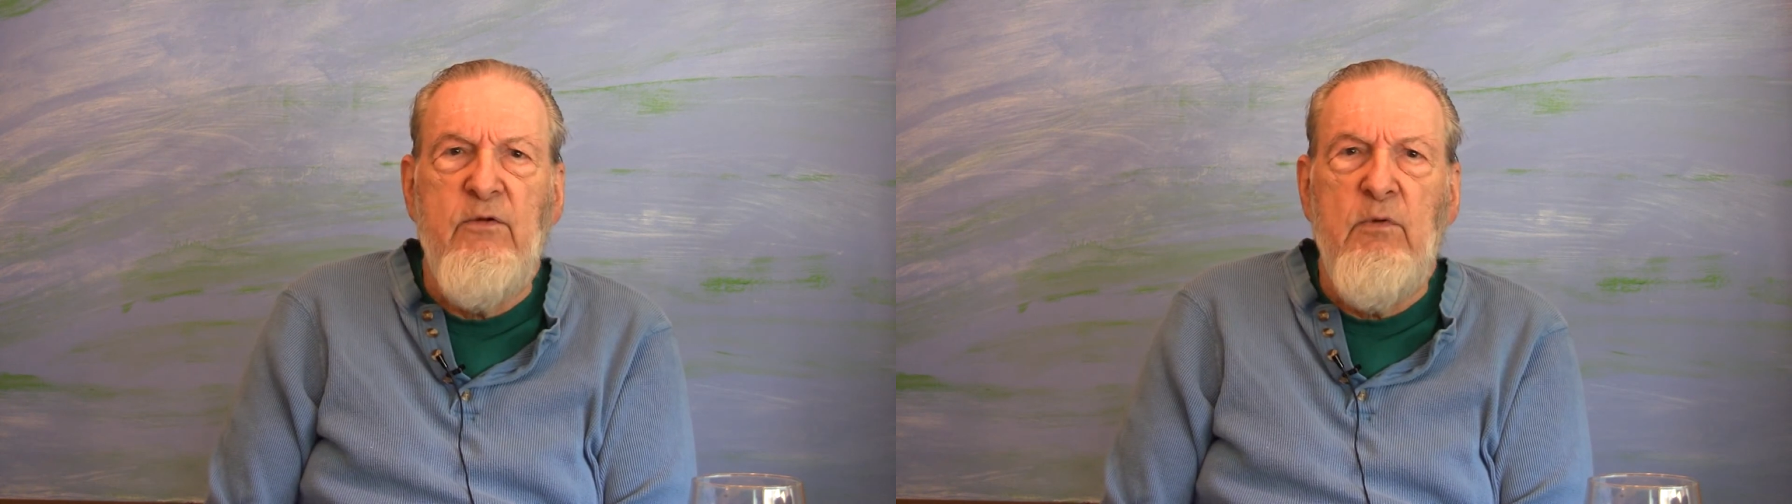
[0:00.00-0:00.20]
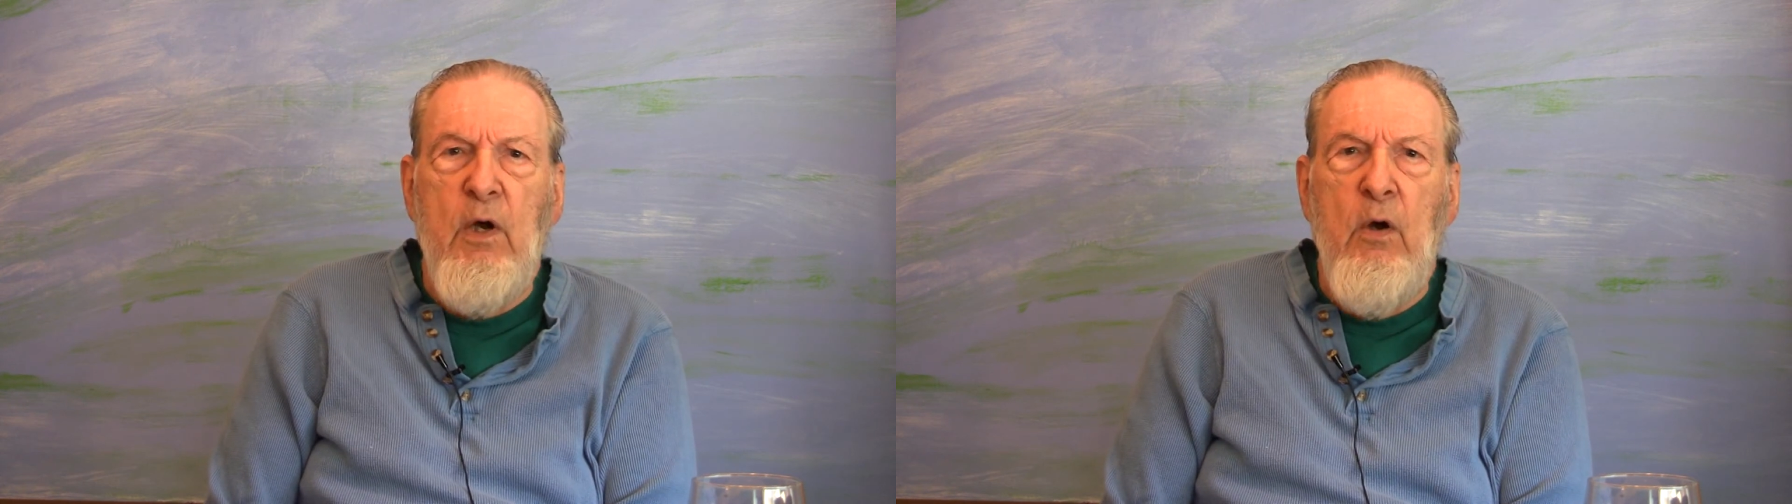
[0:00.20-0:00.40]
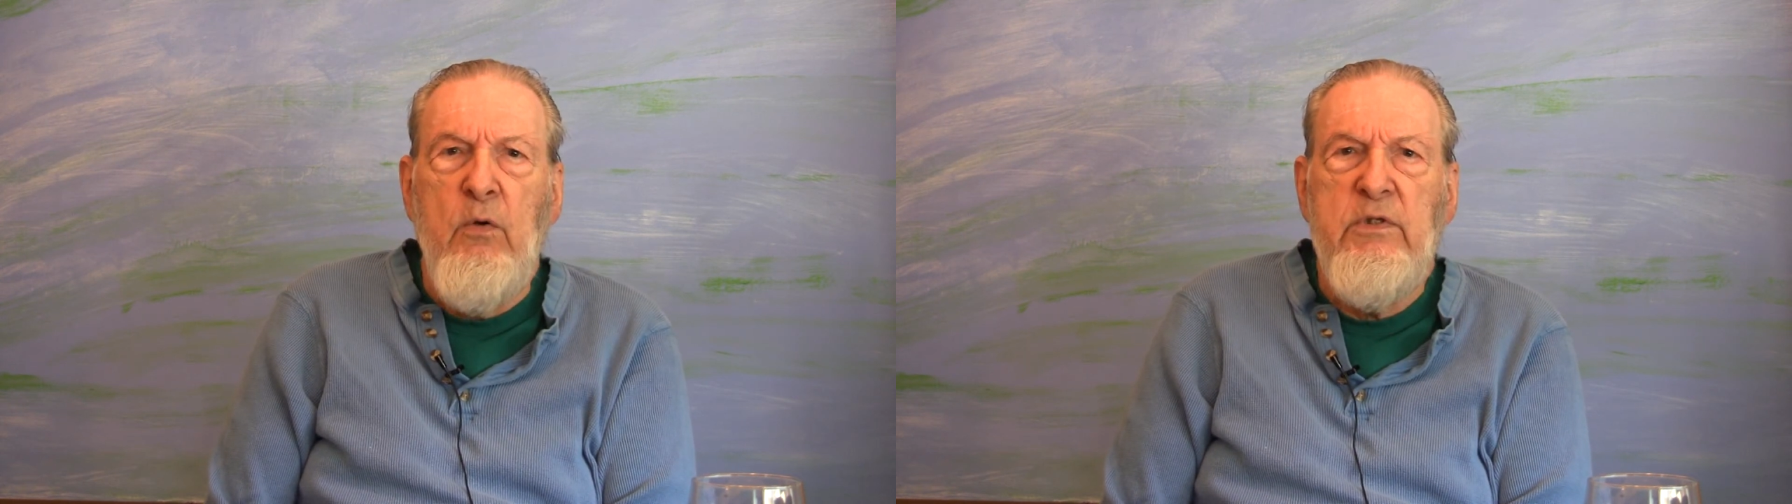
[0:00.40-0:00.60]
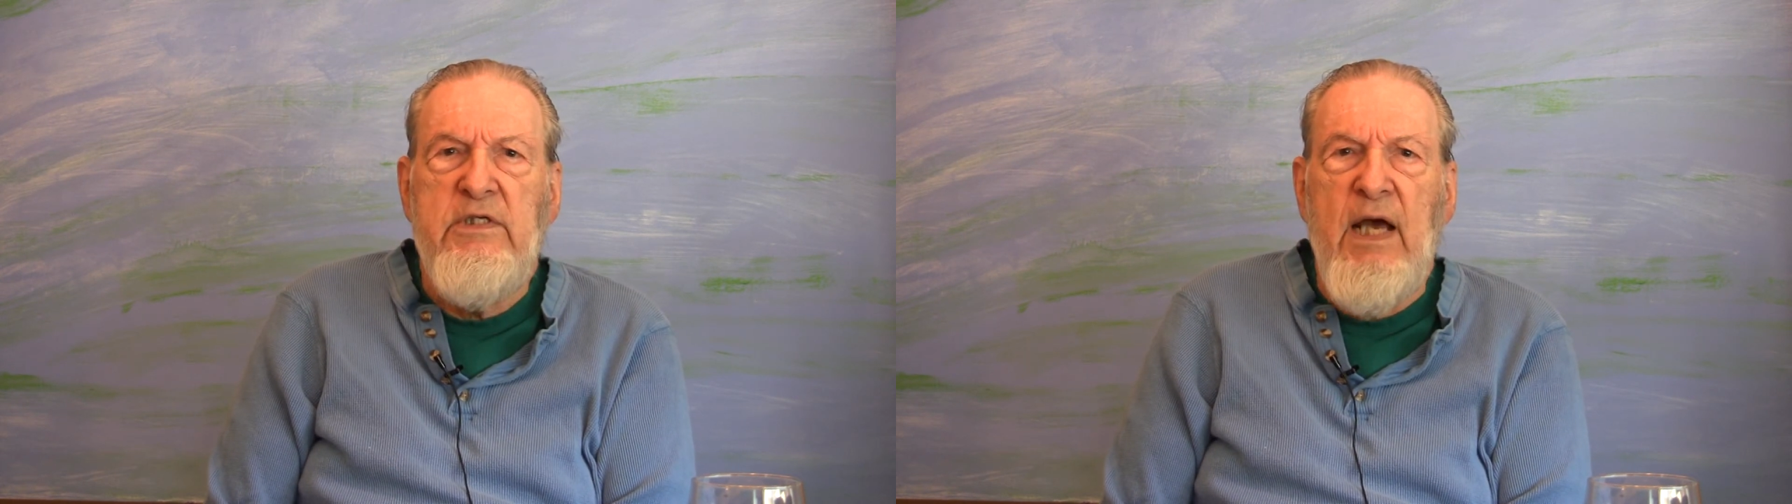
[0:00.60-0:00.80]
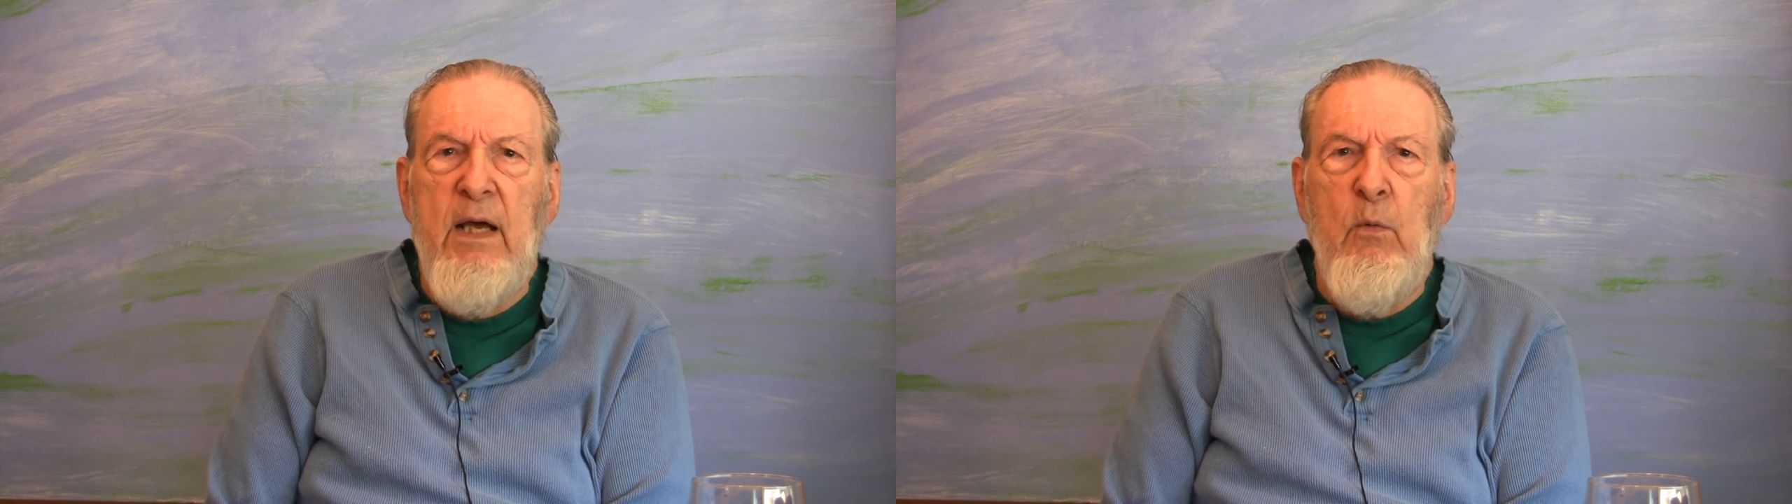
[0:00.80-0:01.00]
road
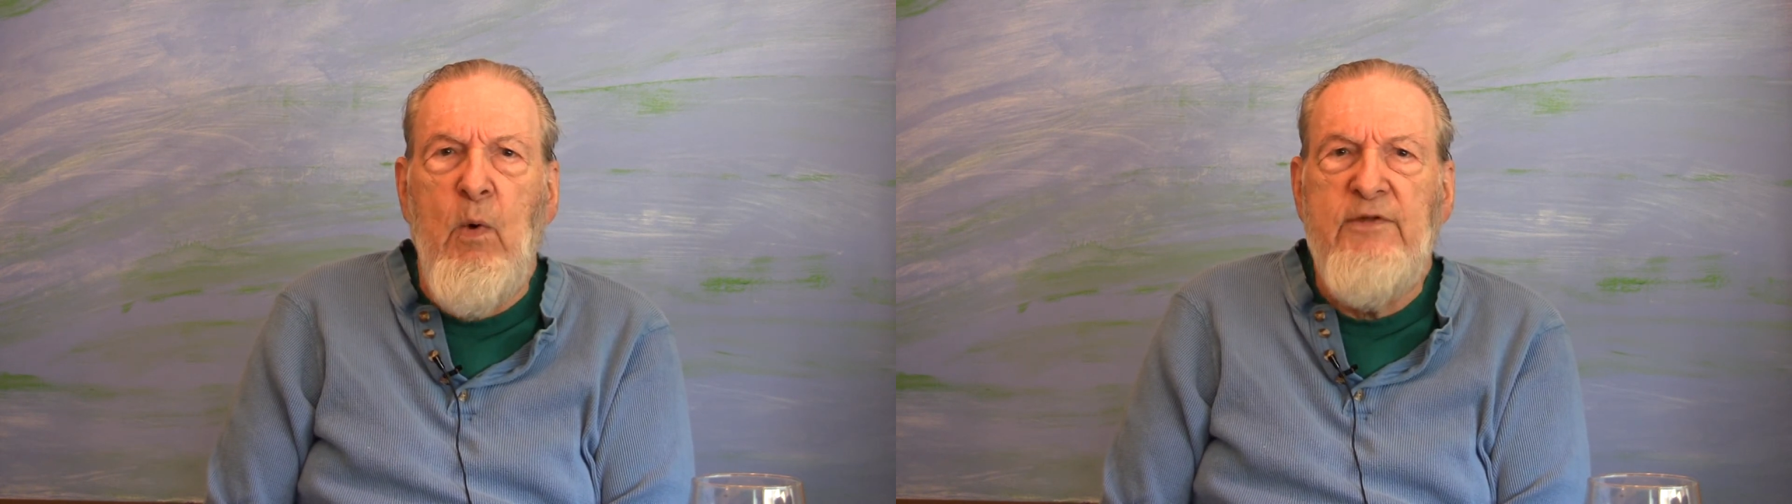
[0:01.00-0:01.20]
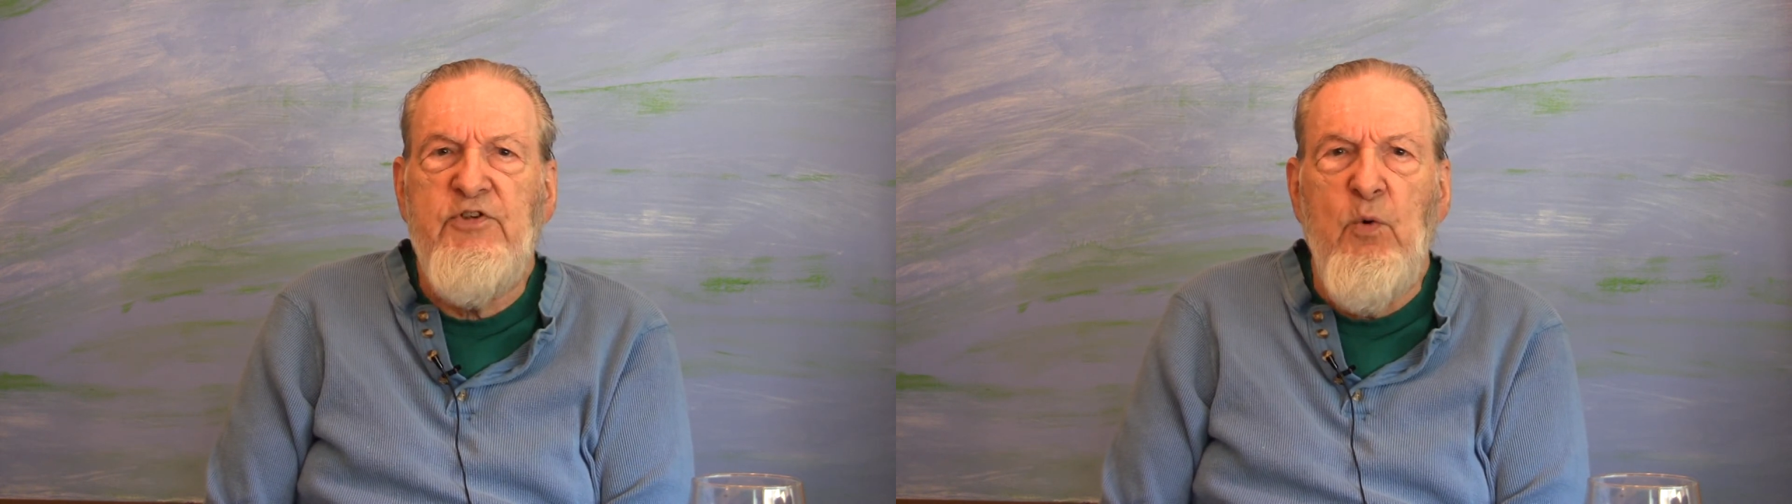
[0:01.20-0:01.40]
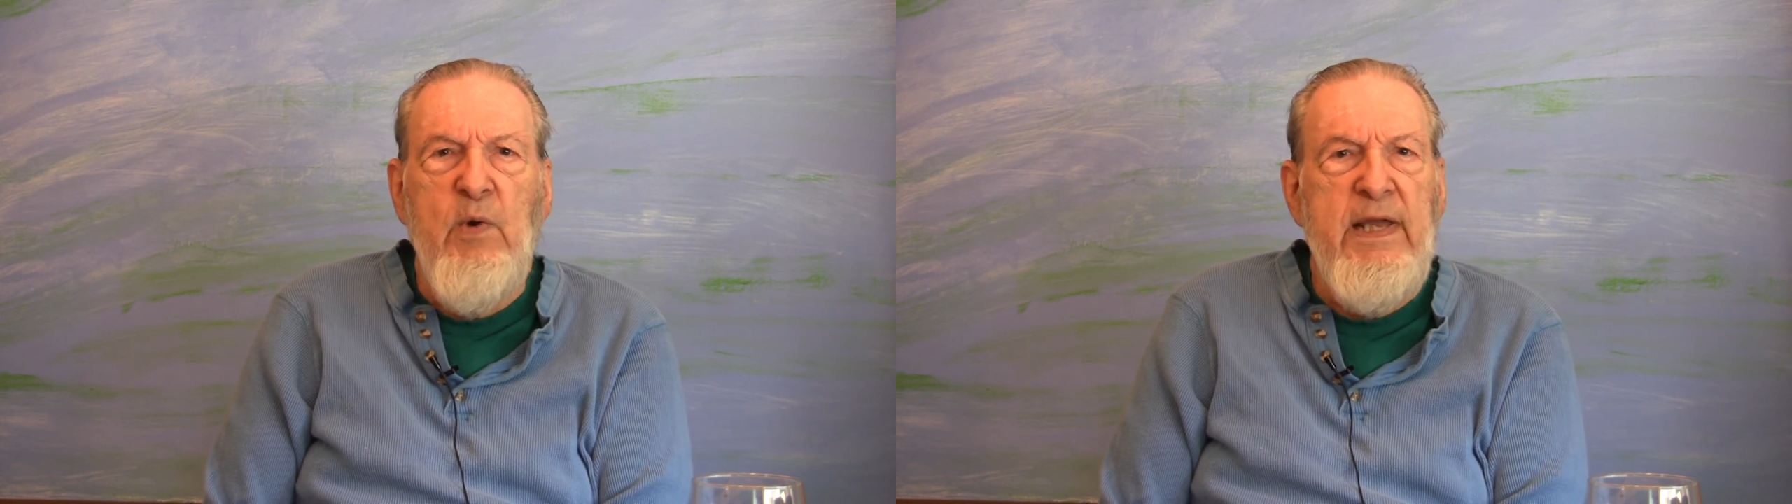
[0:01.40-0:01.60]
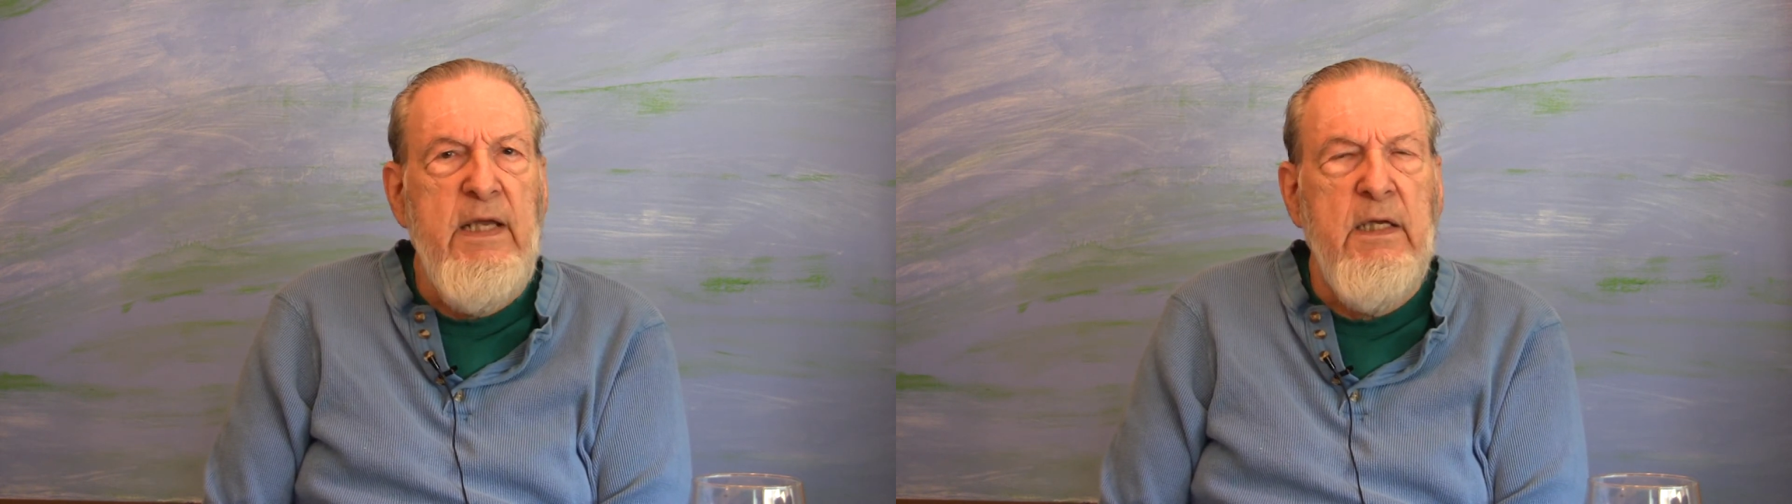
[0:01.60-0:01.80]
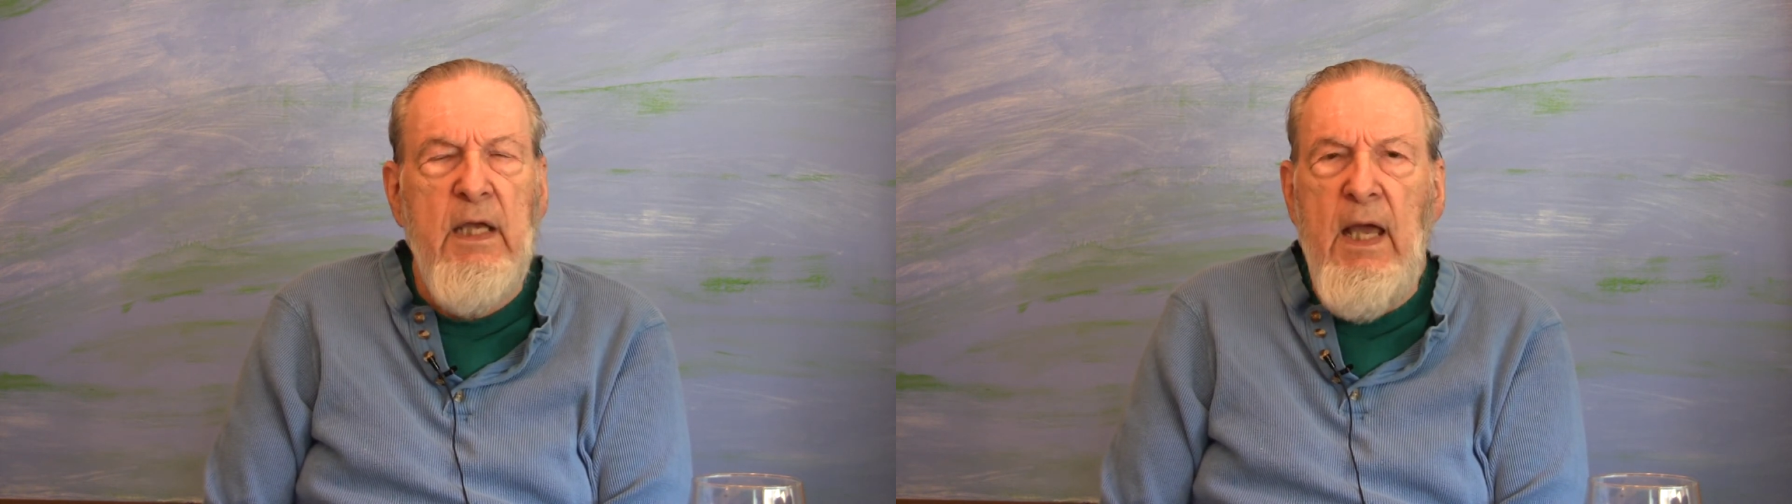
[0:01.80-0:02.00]
once a
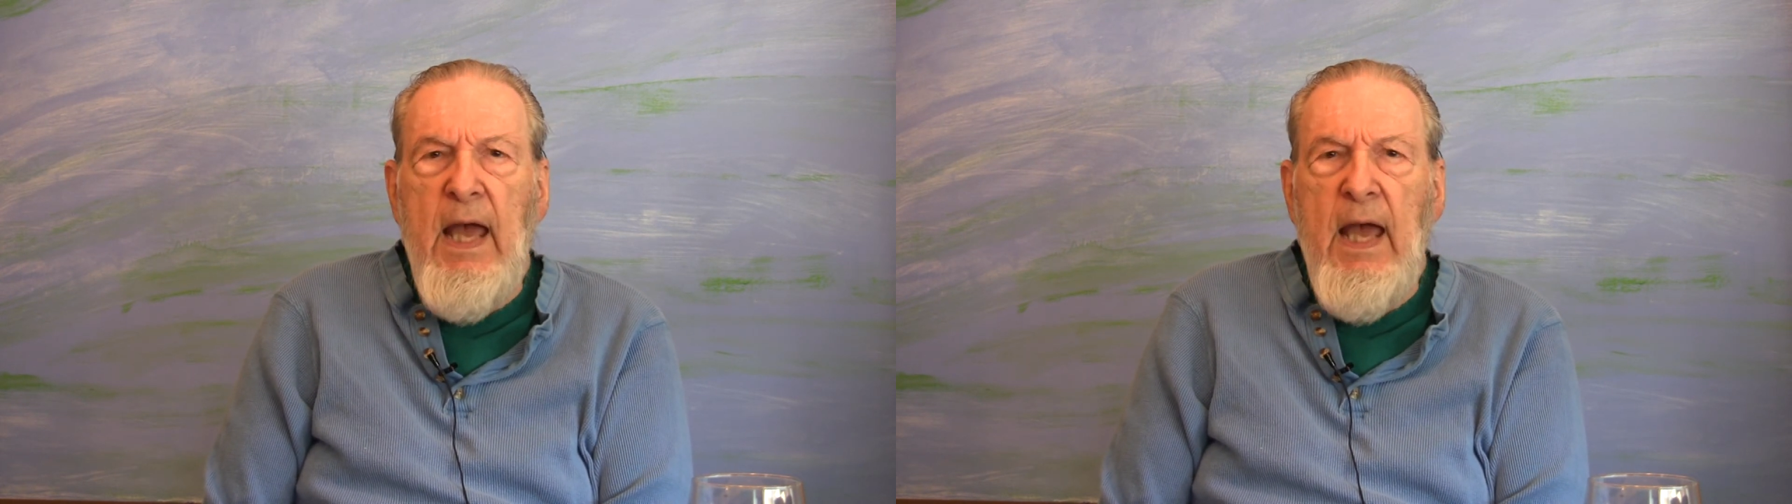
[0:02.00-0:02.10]
week